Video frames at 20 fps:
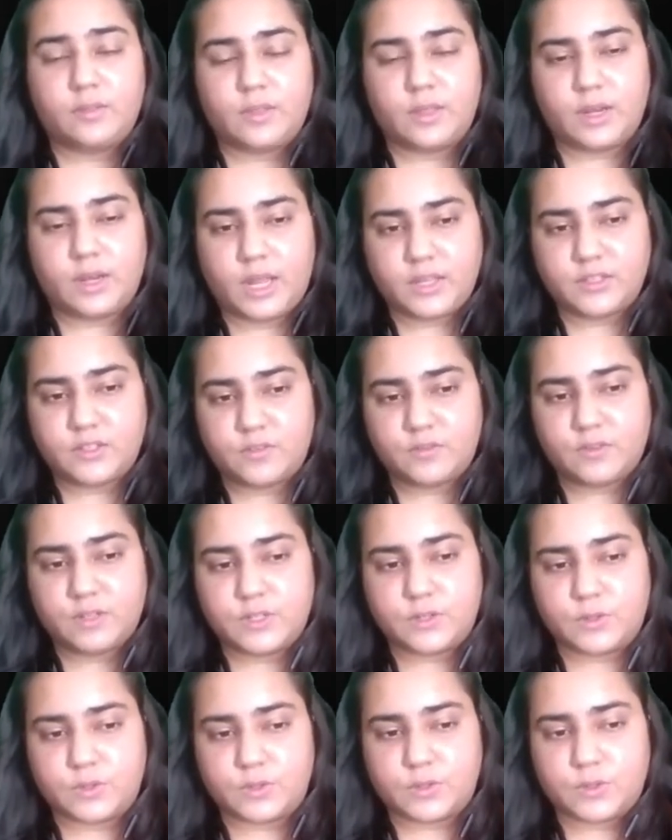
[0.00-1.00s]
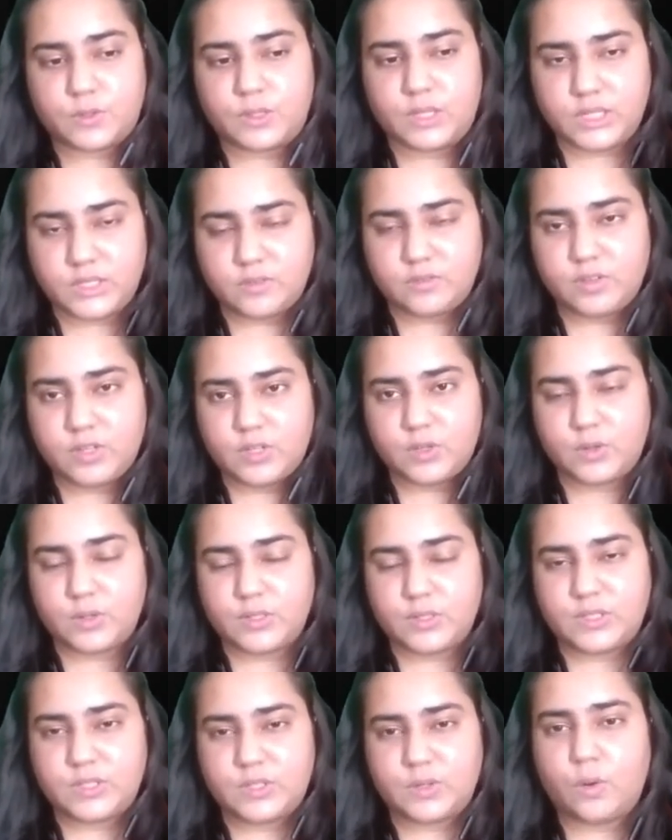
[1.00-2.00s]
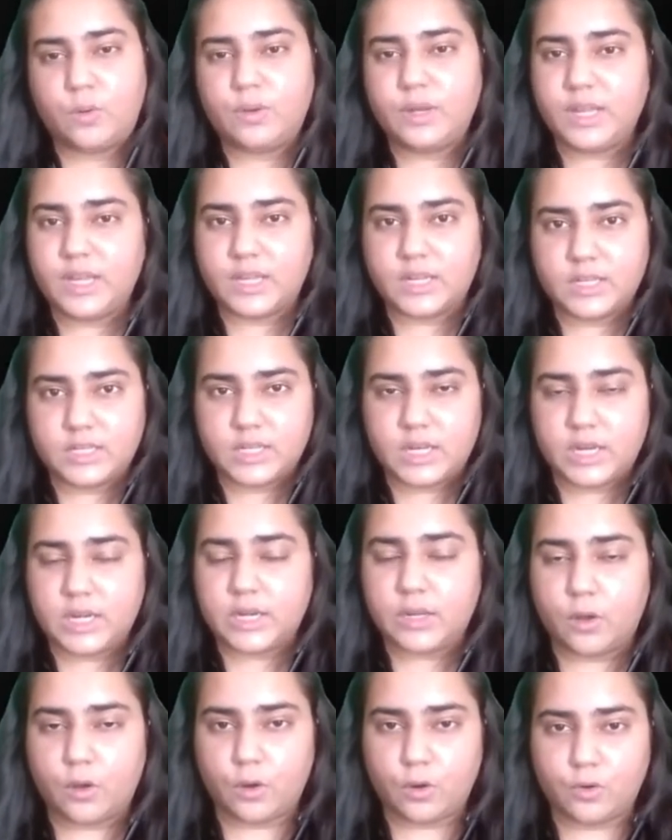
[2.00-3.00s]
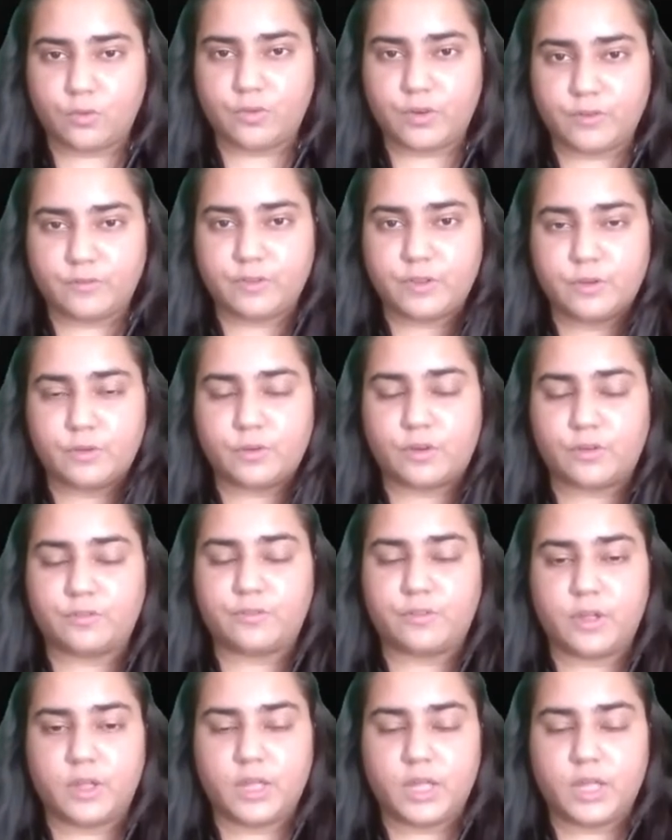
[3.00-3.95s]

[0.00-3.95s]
the next video. So this video is only containing overview of